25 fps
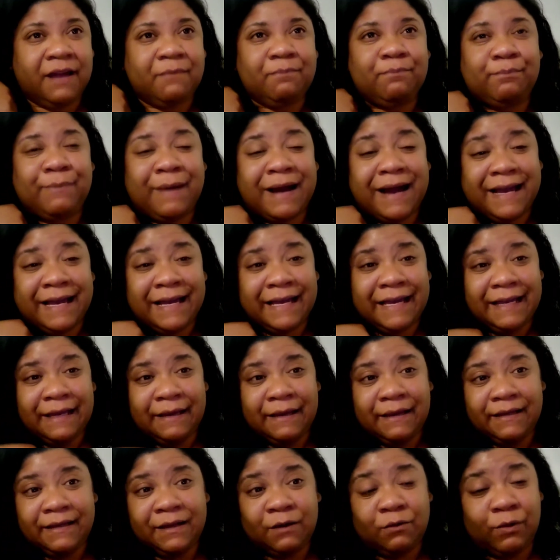
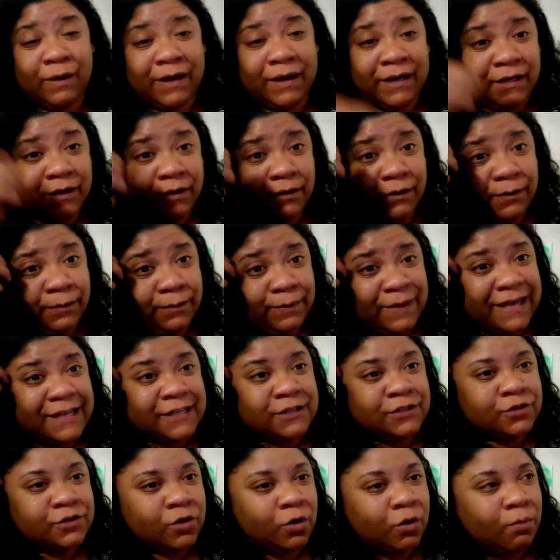my the window
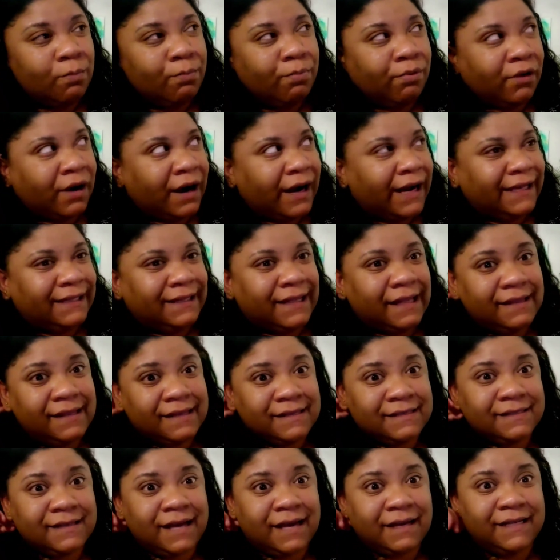is so bright that
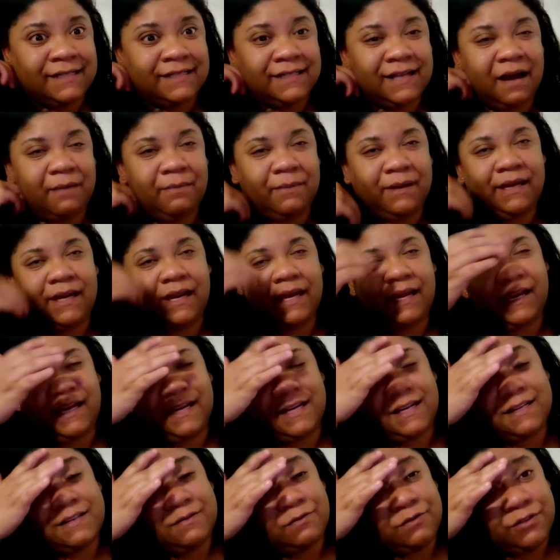the sun is coming in
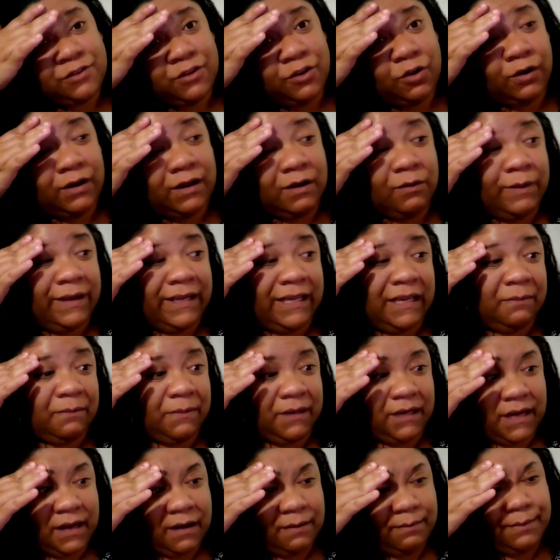and it's slowly waking
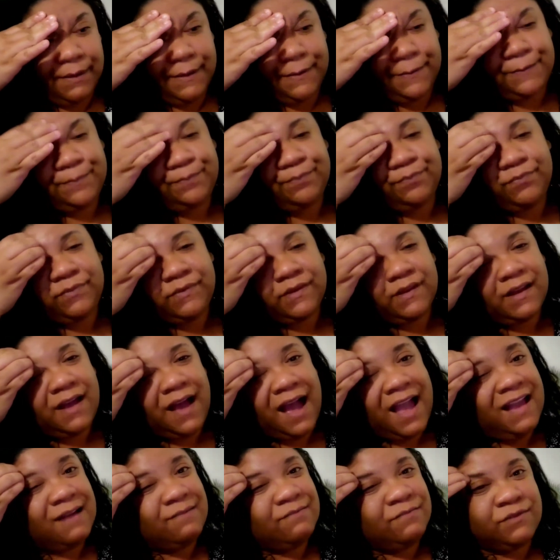me up.
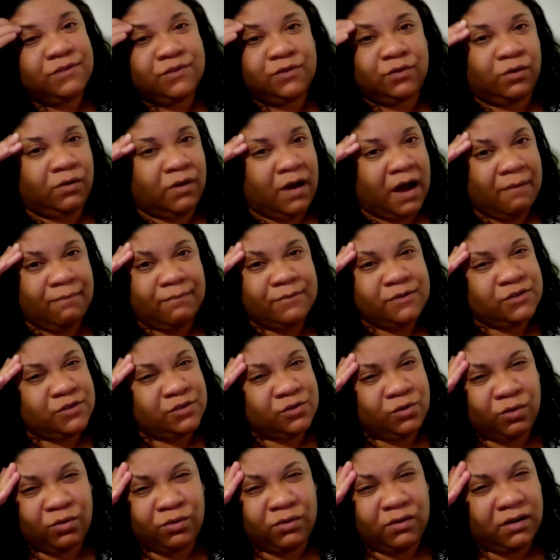I am so I'm
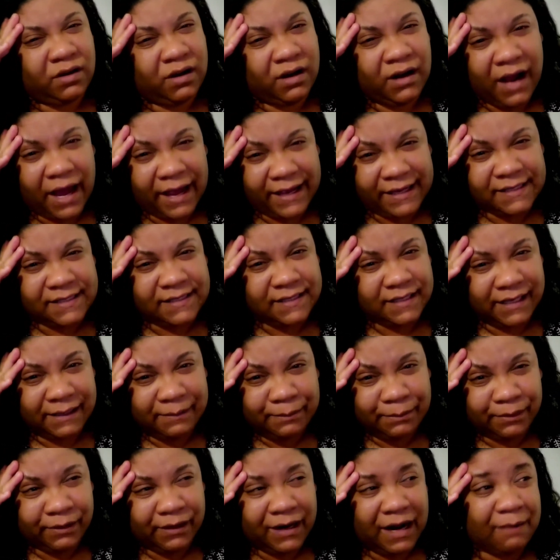so light
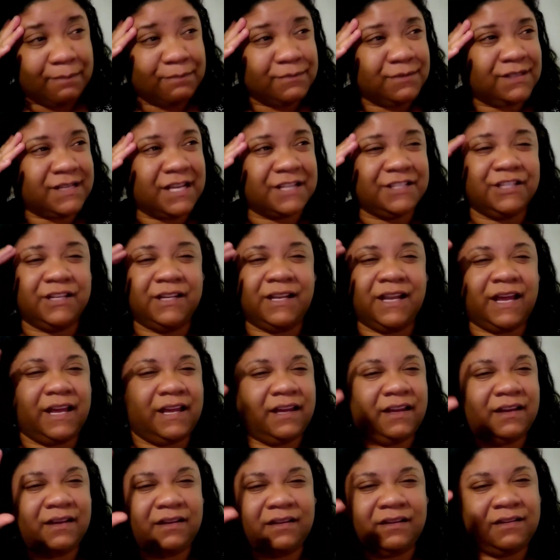sleeper. I'm such a
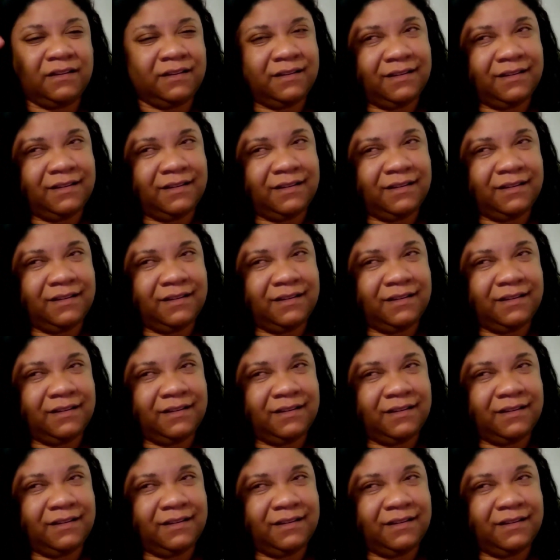like.